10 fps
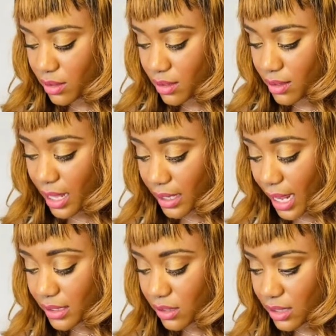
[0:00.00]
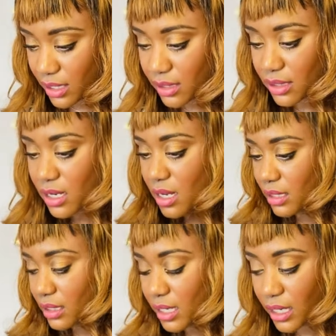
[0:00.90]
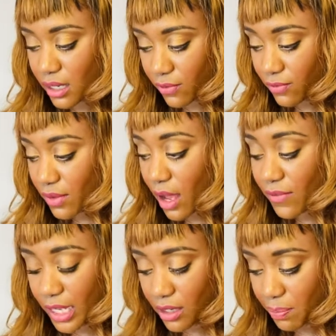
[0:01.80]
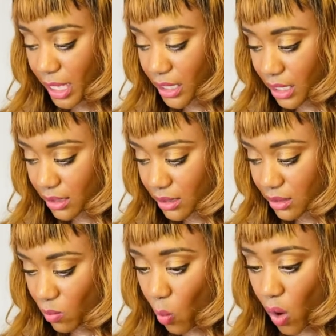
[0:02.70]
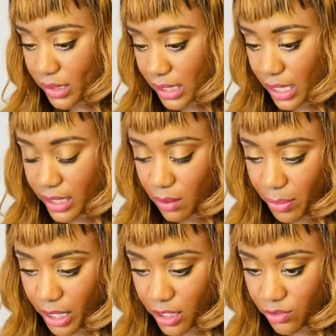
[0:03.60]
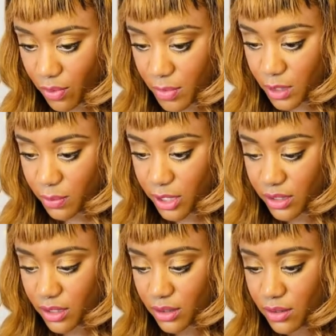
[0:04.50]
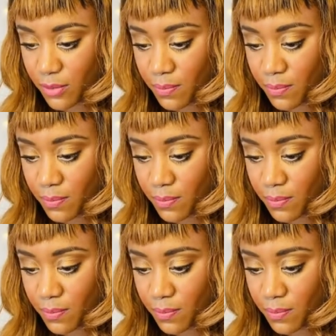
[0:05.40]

that led to this needing of independence, wanting independence from this person.